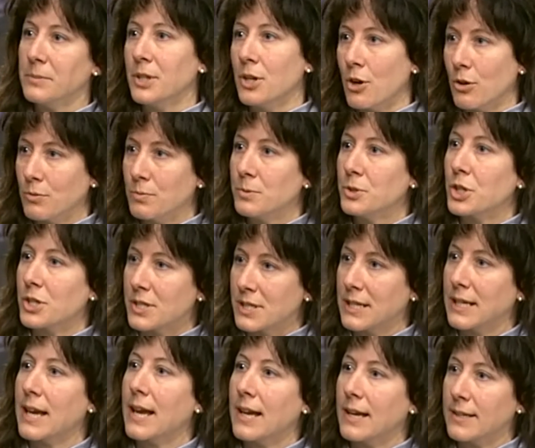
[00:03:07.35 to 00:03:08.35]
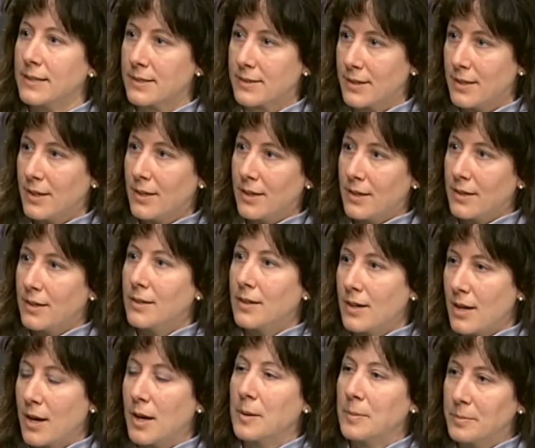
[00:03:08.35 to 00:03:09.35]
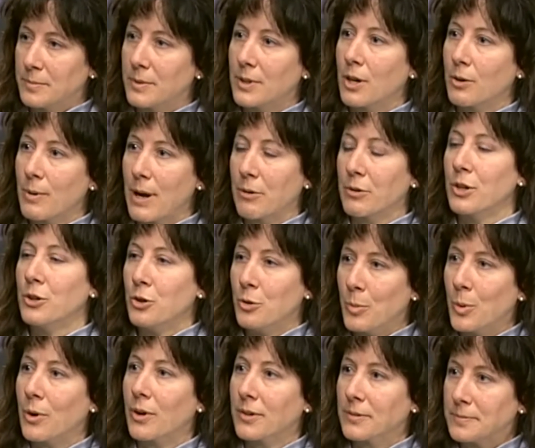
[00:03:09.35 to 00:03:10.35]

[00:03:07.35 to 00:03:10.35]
you know, just in case around a newborn.